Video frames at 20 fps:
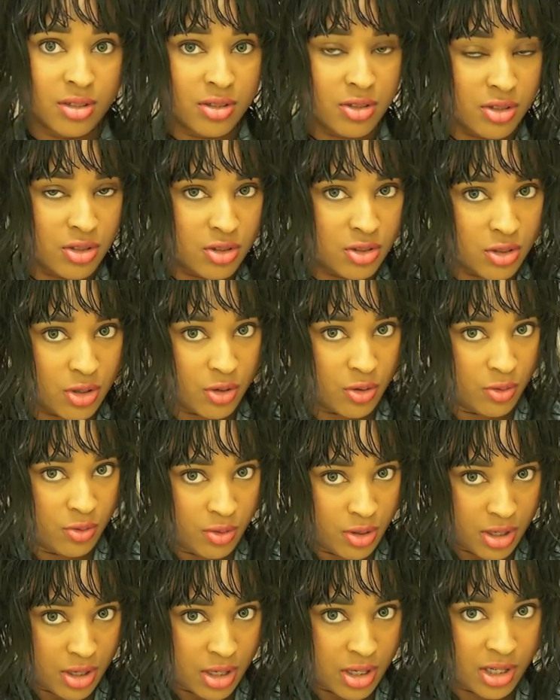so
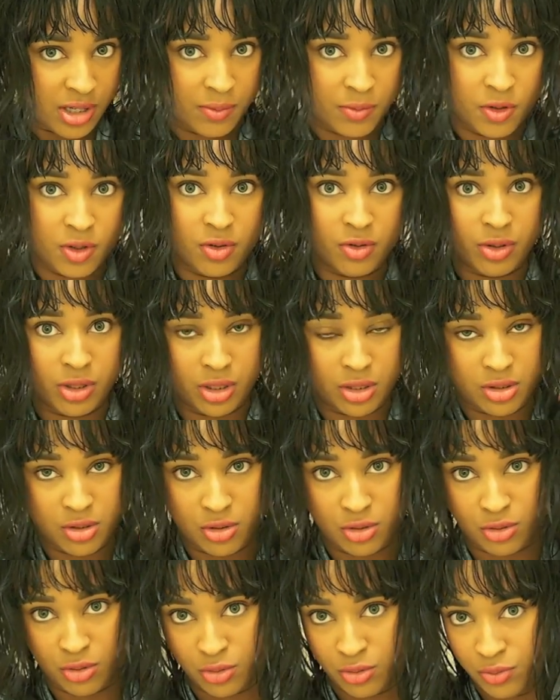I'm going
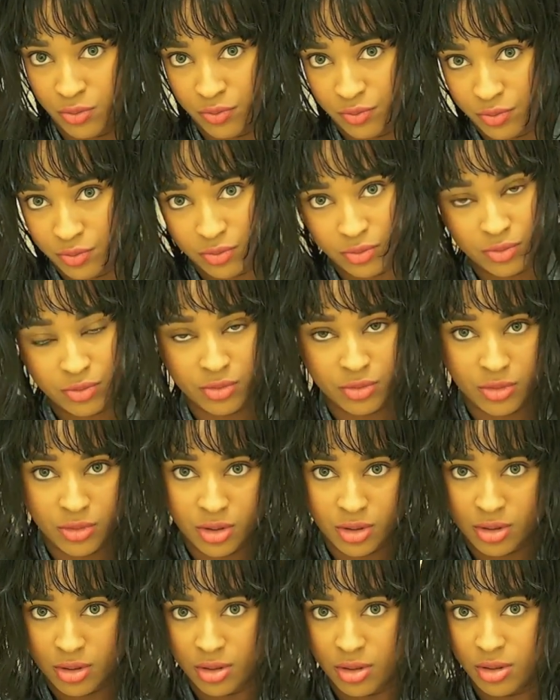to
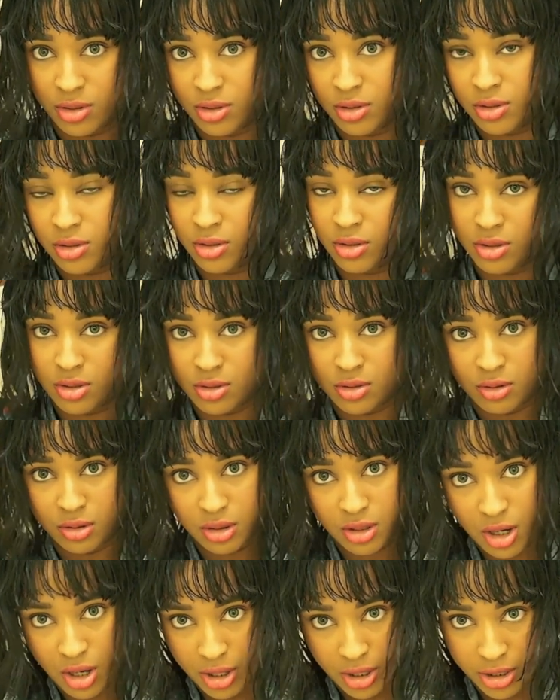do
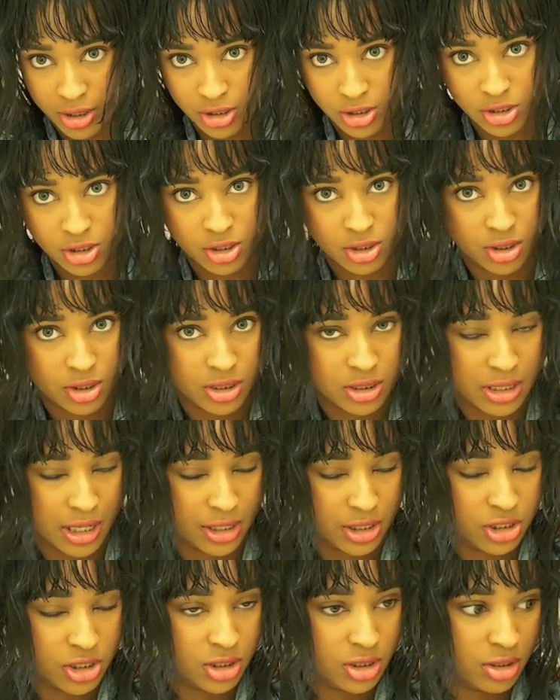large
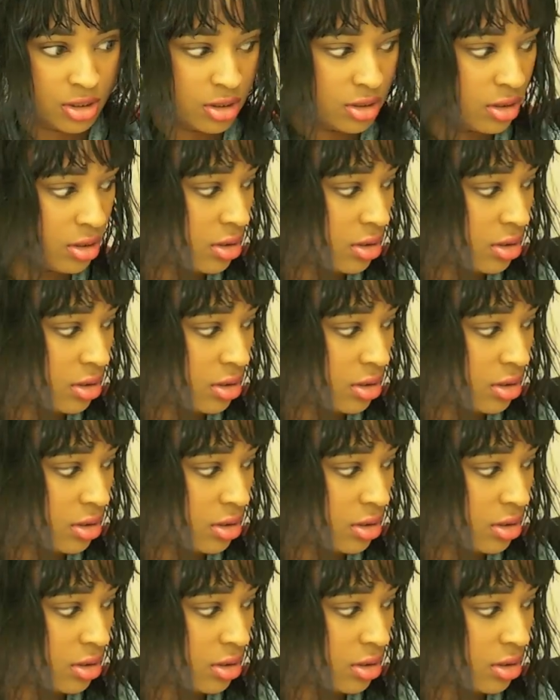sections.